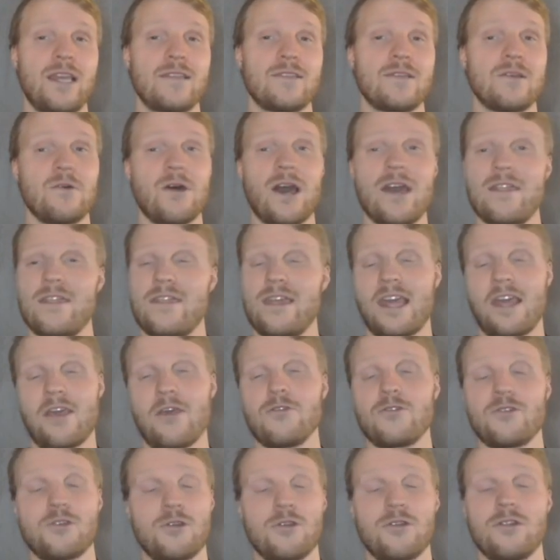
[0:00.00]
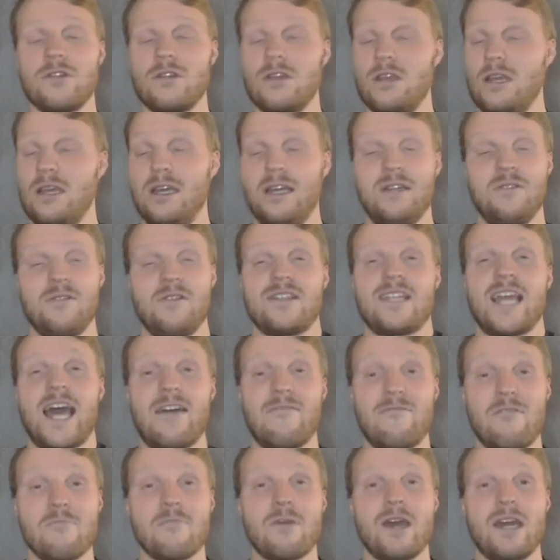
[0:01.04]
So I think you should just
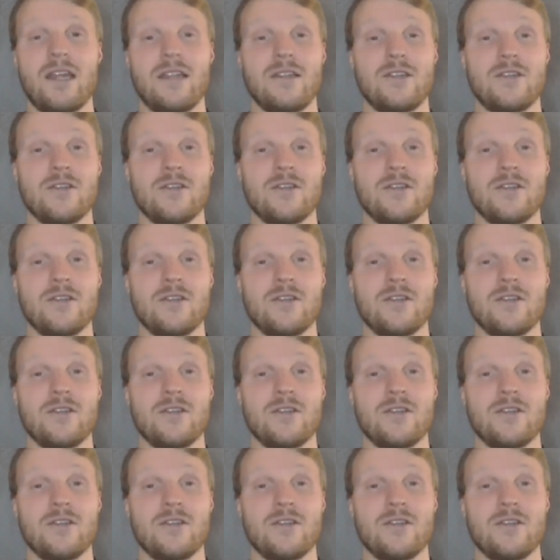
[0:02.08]
have him and